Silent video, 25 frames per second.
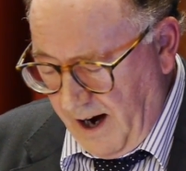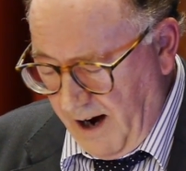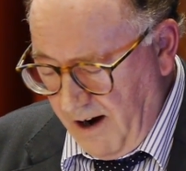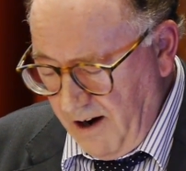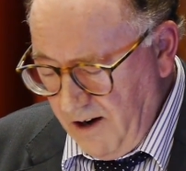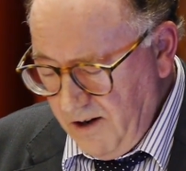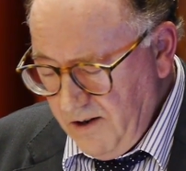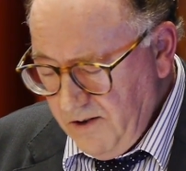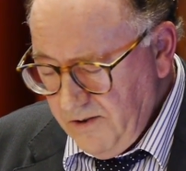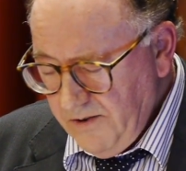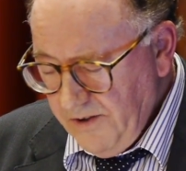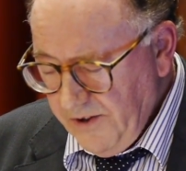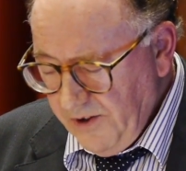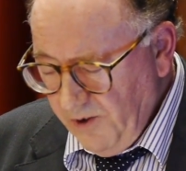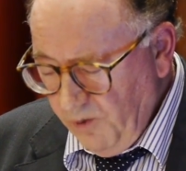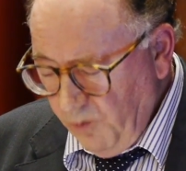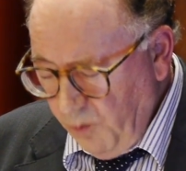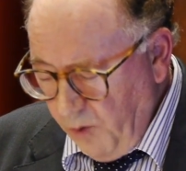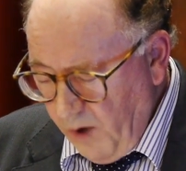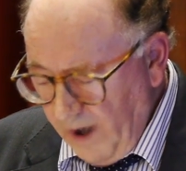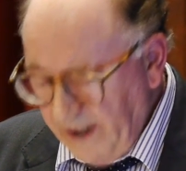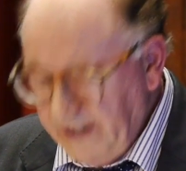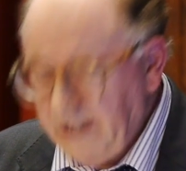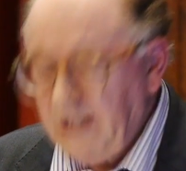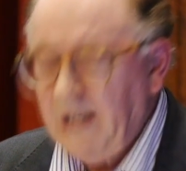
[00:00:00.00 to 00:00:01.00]
Oh, the
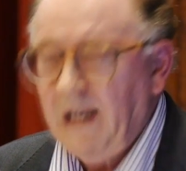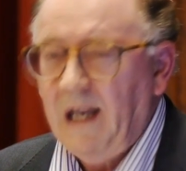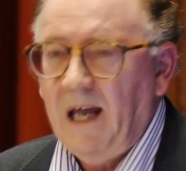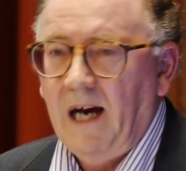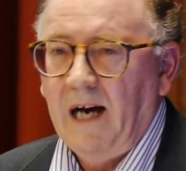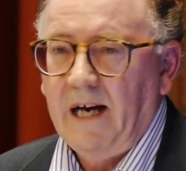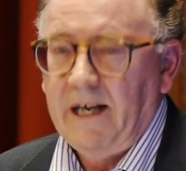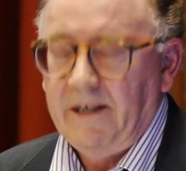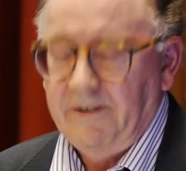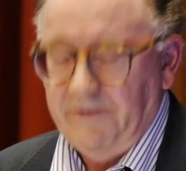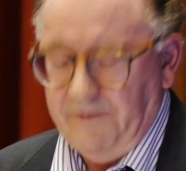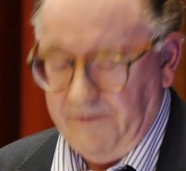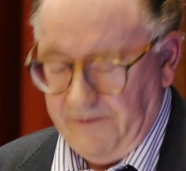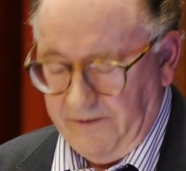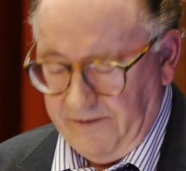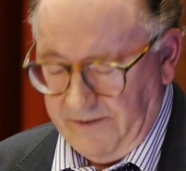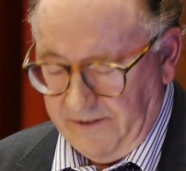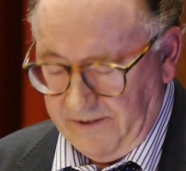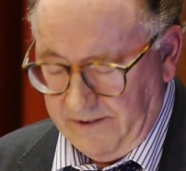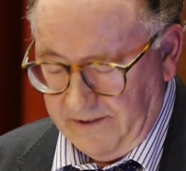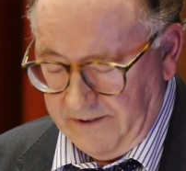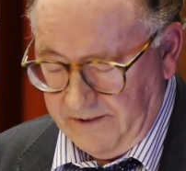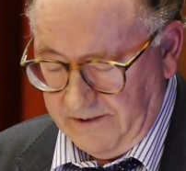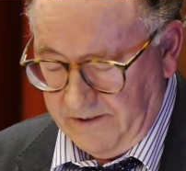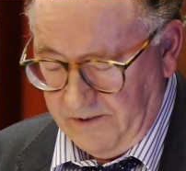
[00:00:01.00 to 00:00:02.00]
one life
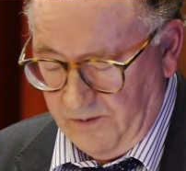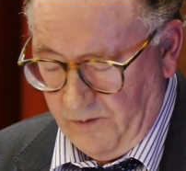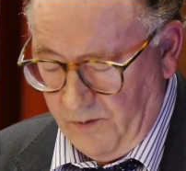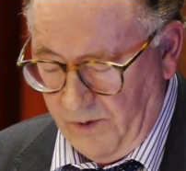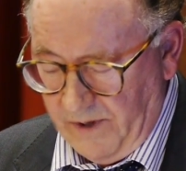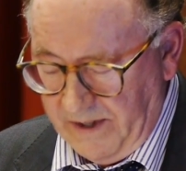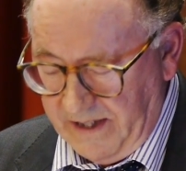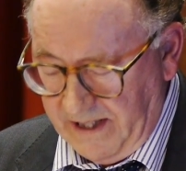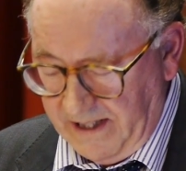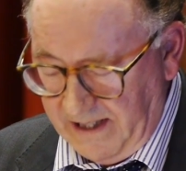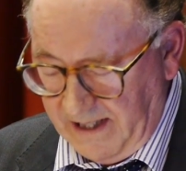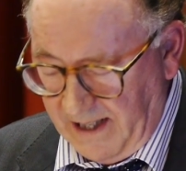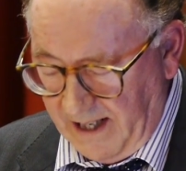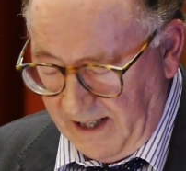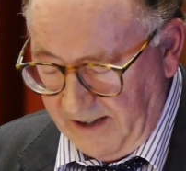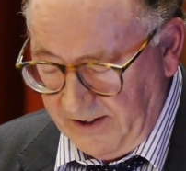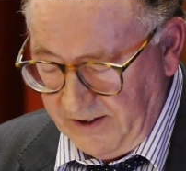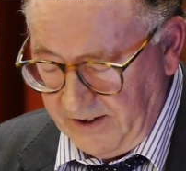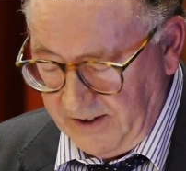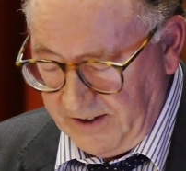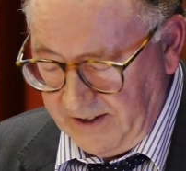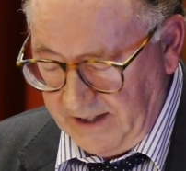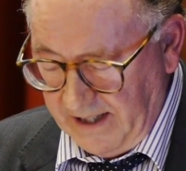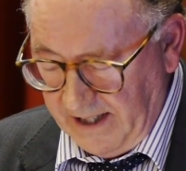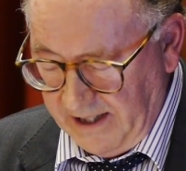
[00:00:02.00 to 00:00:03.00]
within
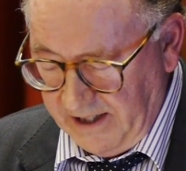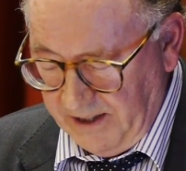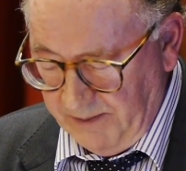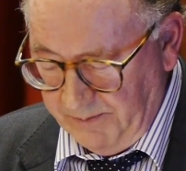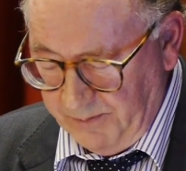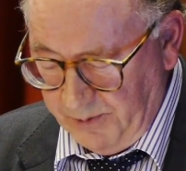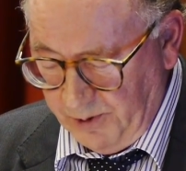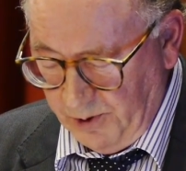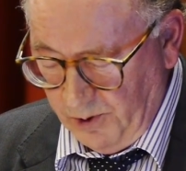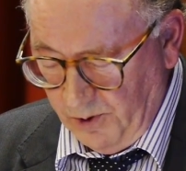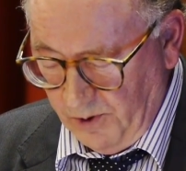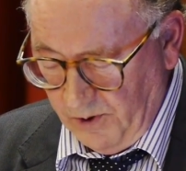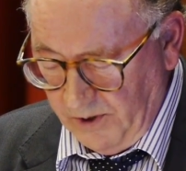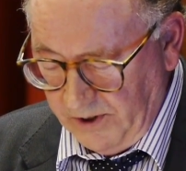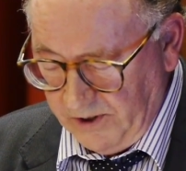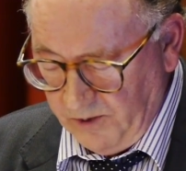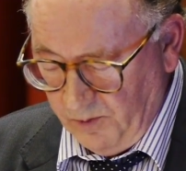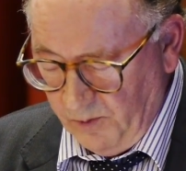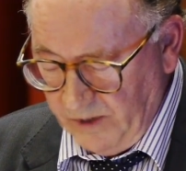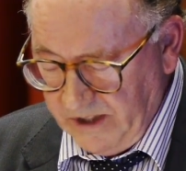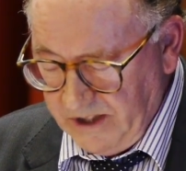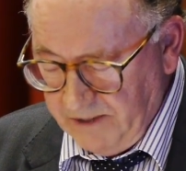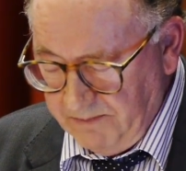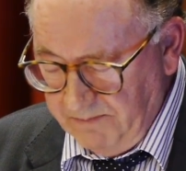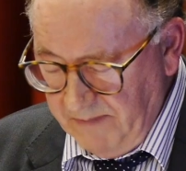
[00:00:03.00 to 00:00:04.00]
us and abroad,
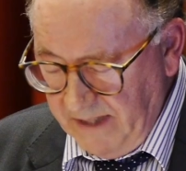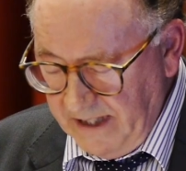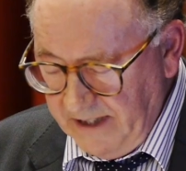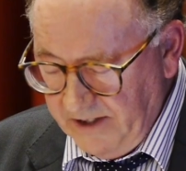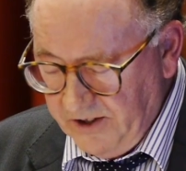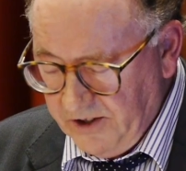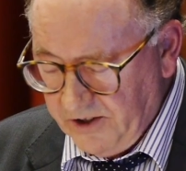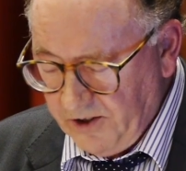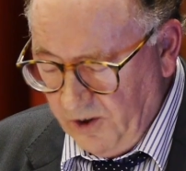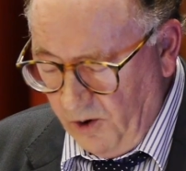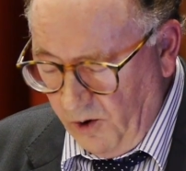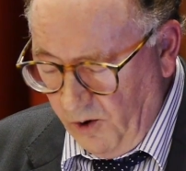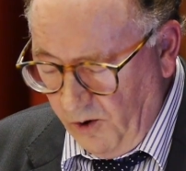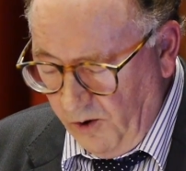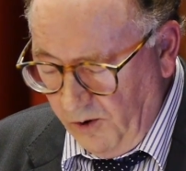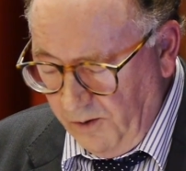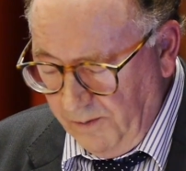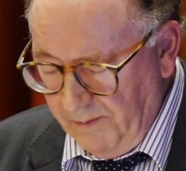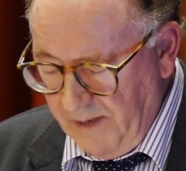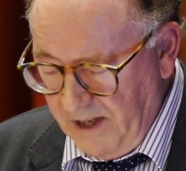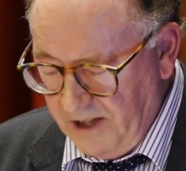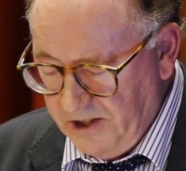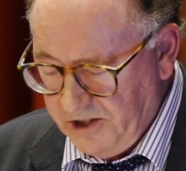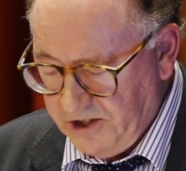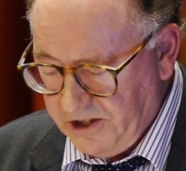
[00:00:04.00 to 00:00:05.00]
which meets all
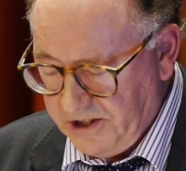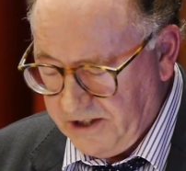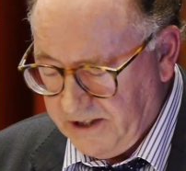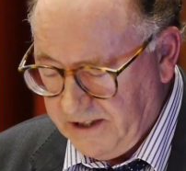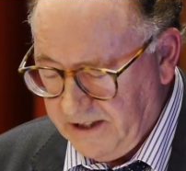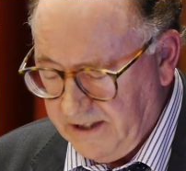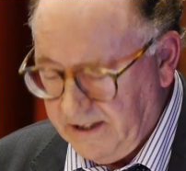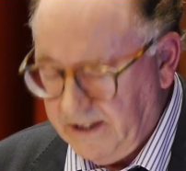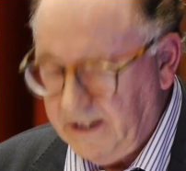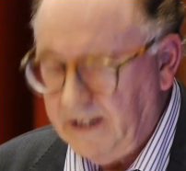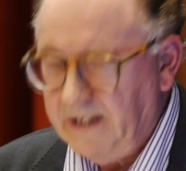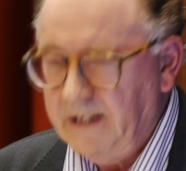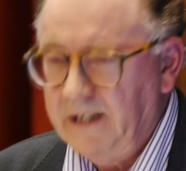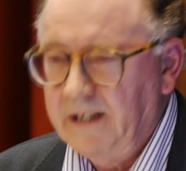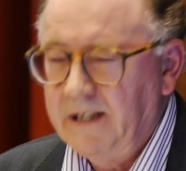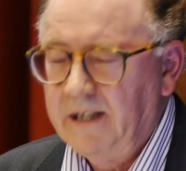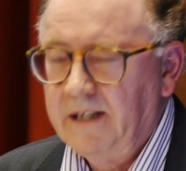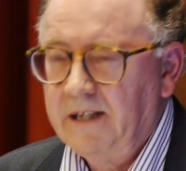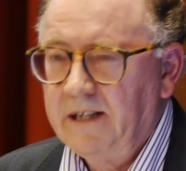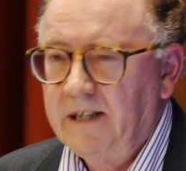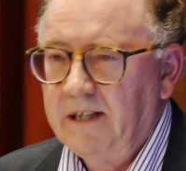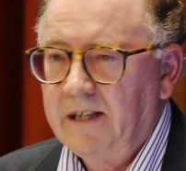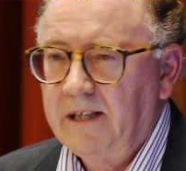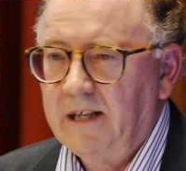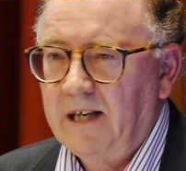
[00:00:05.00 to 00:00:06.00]
motion
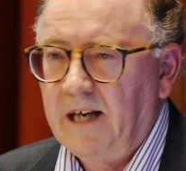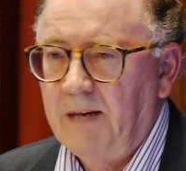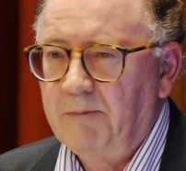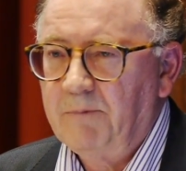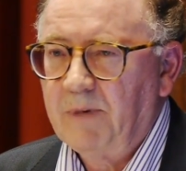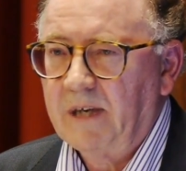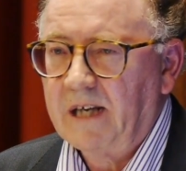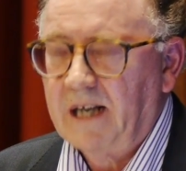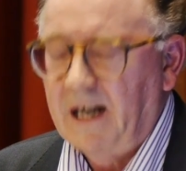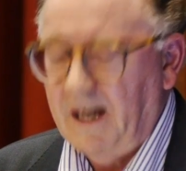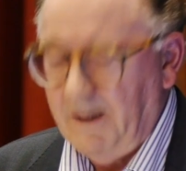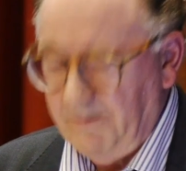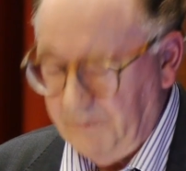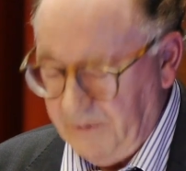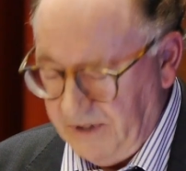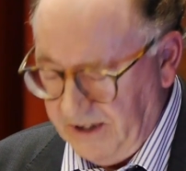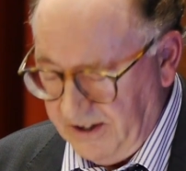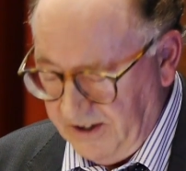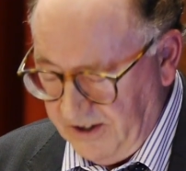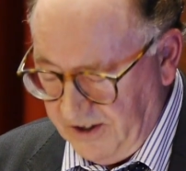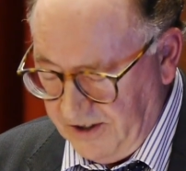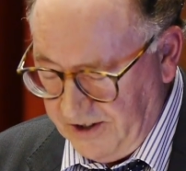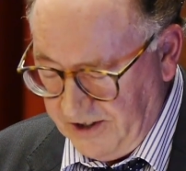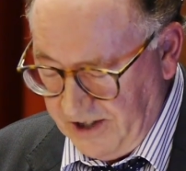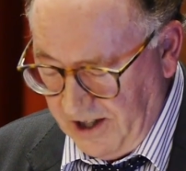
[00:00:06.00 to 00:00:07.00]
and becomes
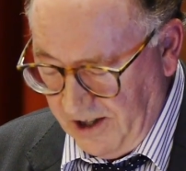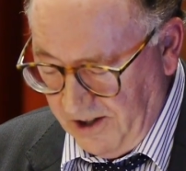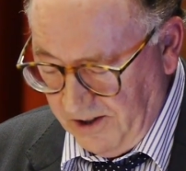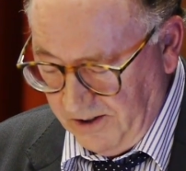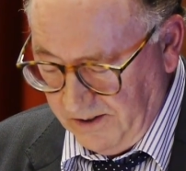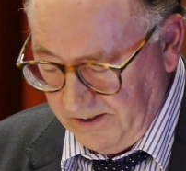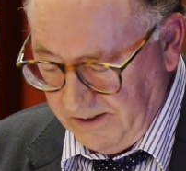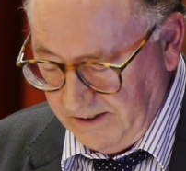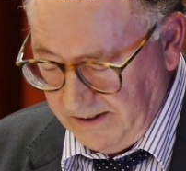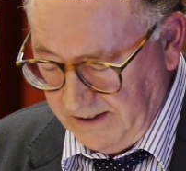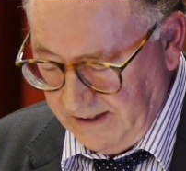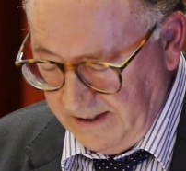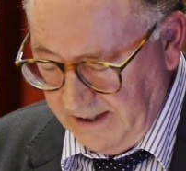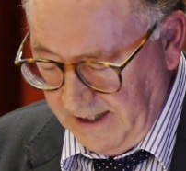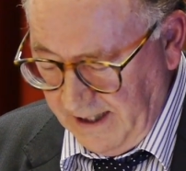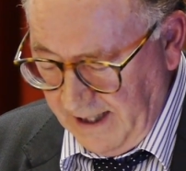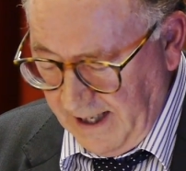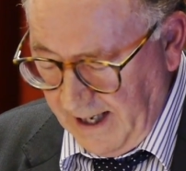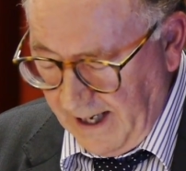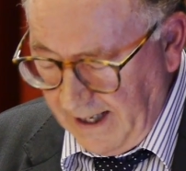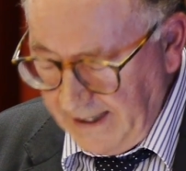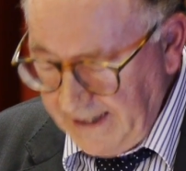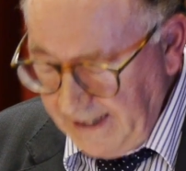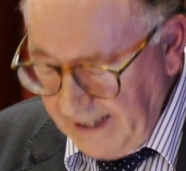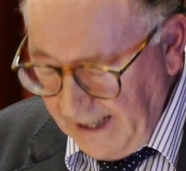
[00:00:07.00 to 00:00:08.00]
its soul,
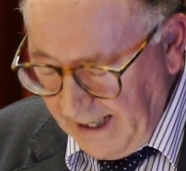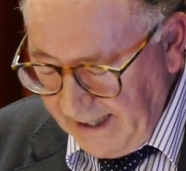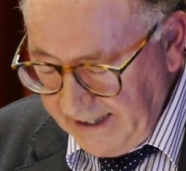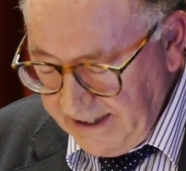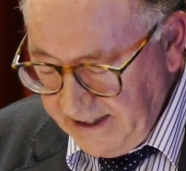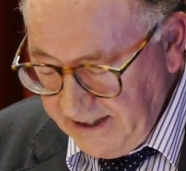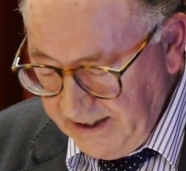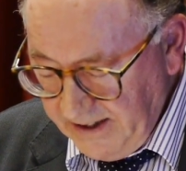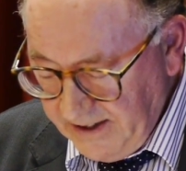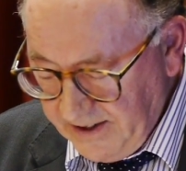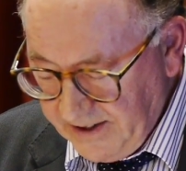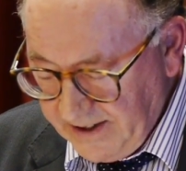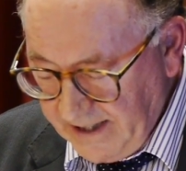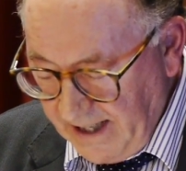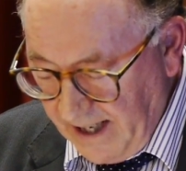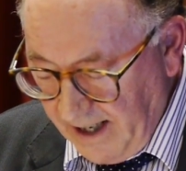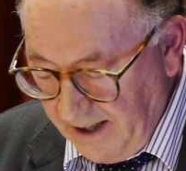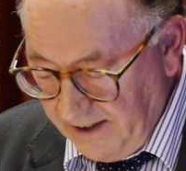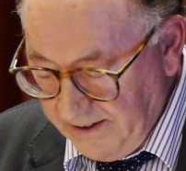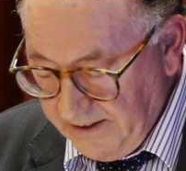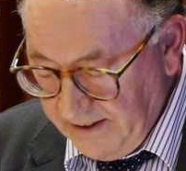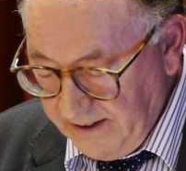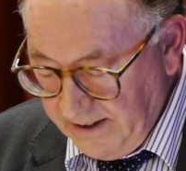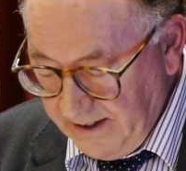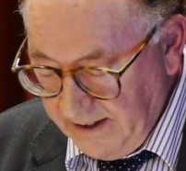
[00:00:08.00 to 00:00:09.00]
a light in
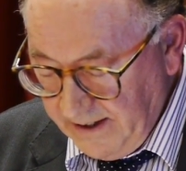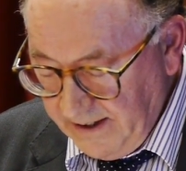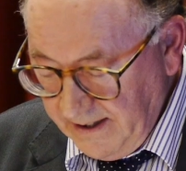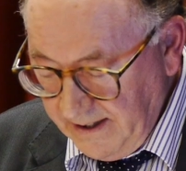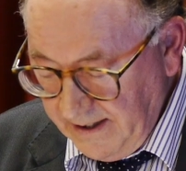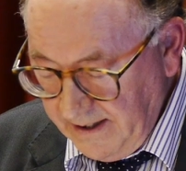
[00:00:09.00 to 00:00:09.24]
sound,